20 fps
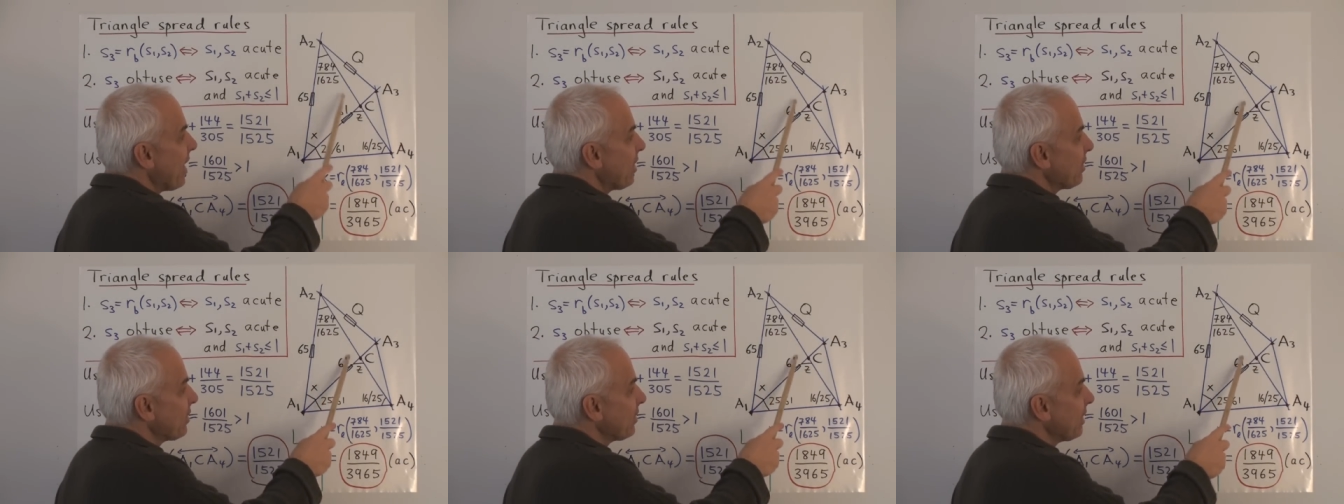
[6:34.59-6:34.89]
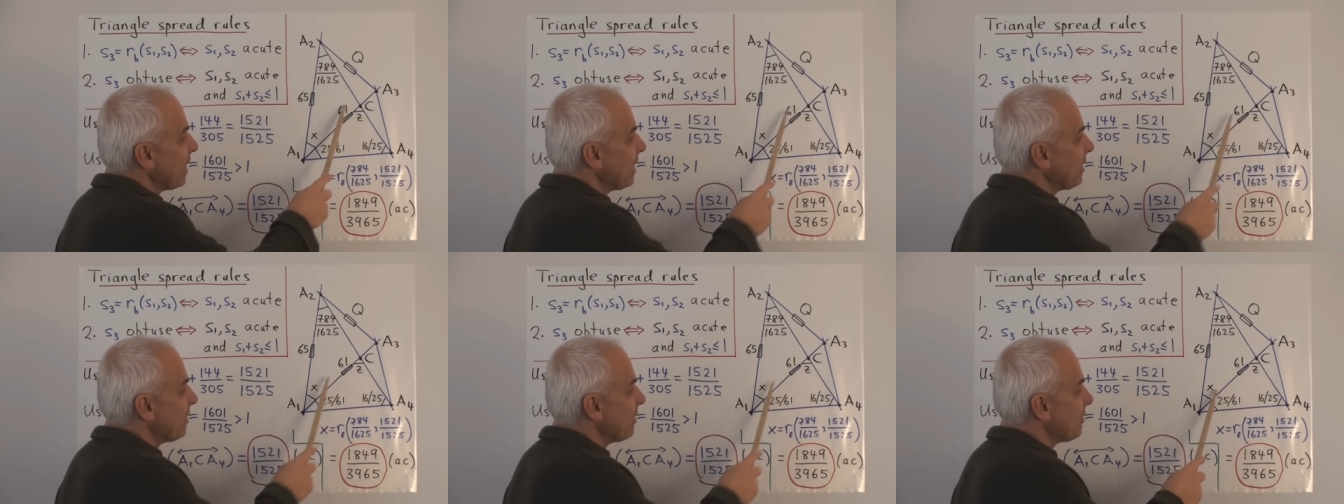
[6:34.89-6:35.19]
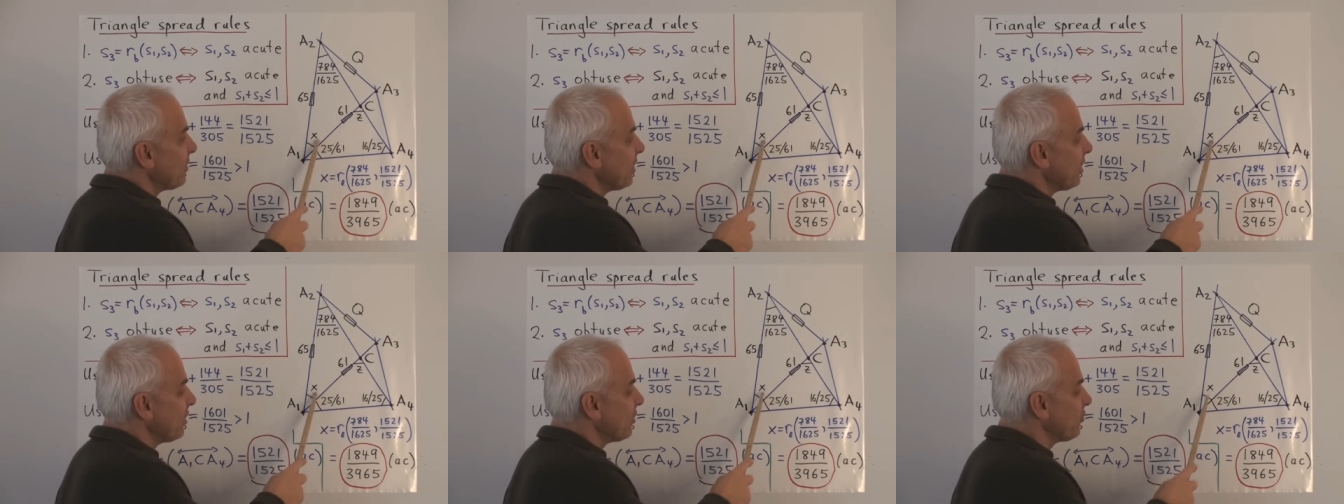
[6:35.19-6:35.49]
calculate
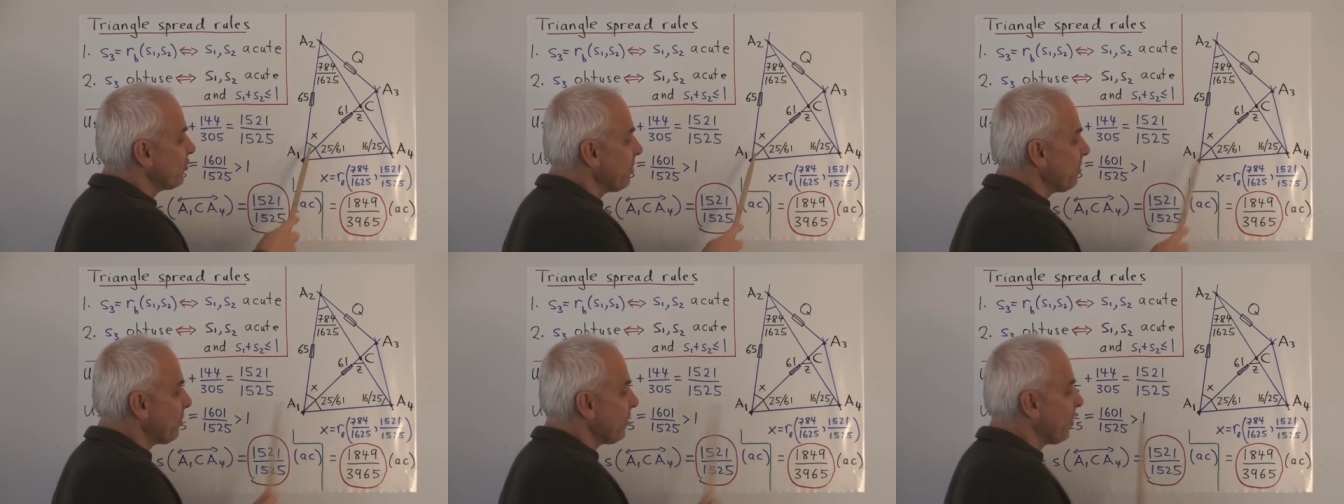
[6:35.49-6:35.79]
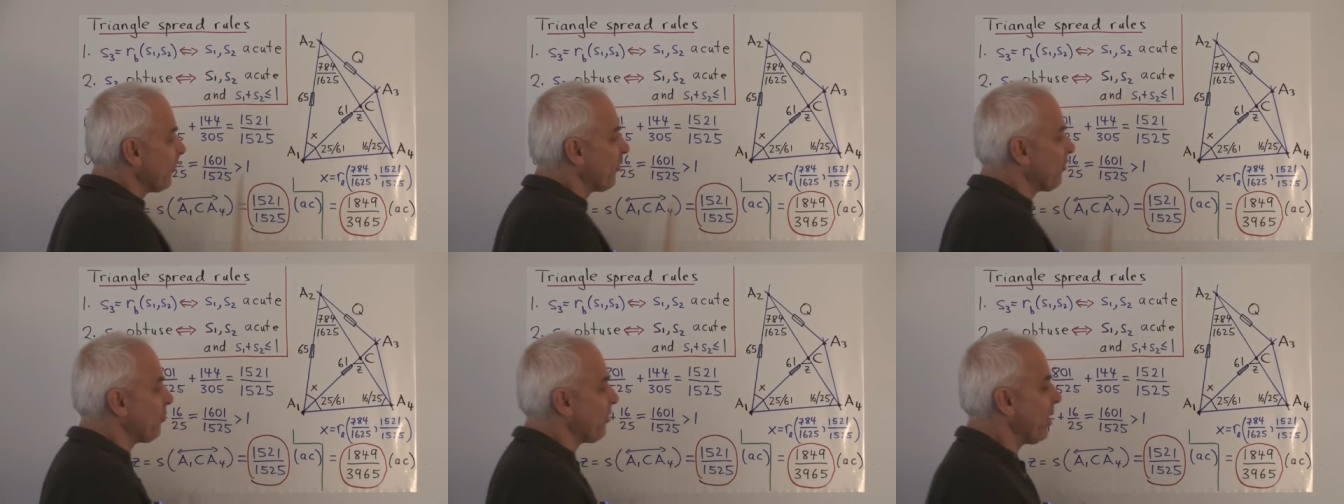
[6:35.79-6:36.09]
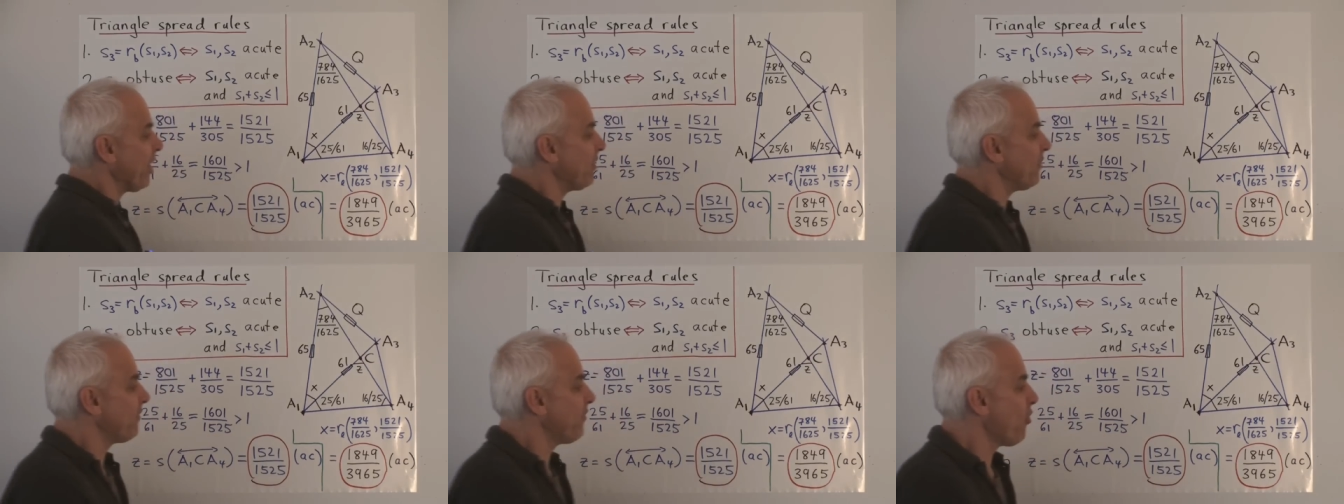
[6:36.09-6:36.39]
the triple
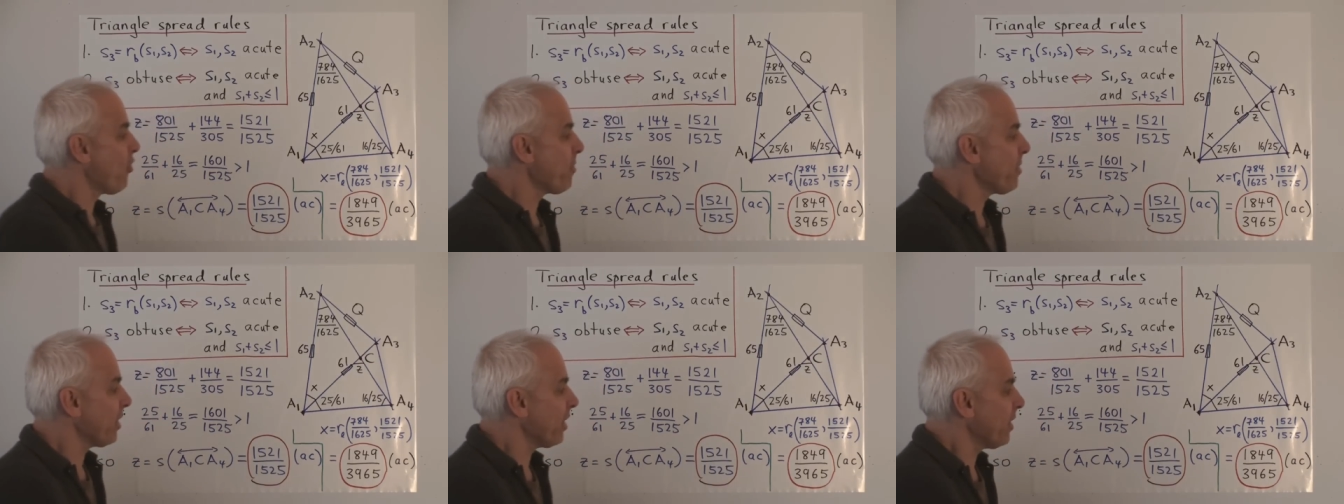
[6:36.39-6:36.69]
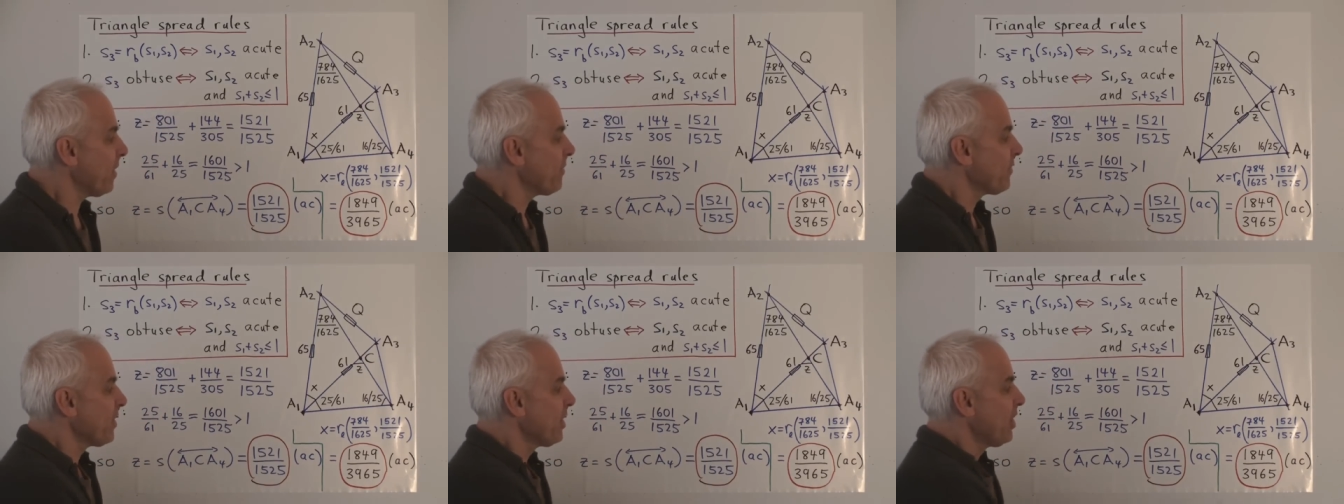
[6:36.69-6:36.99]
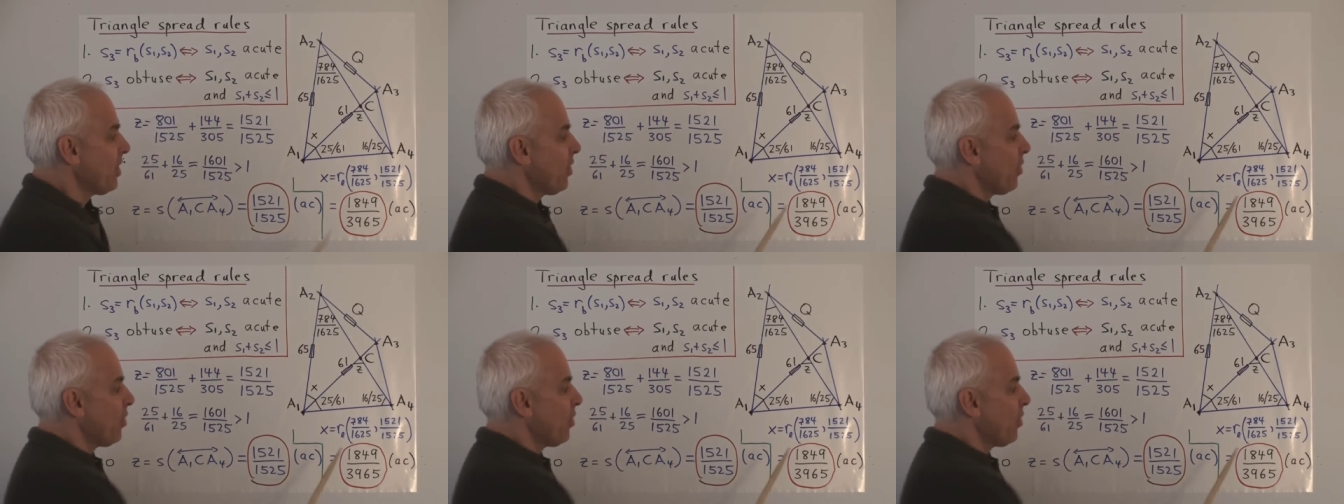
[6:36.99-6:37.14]
spread formula,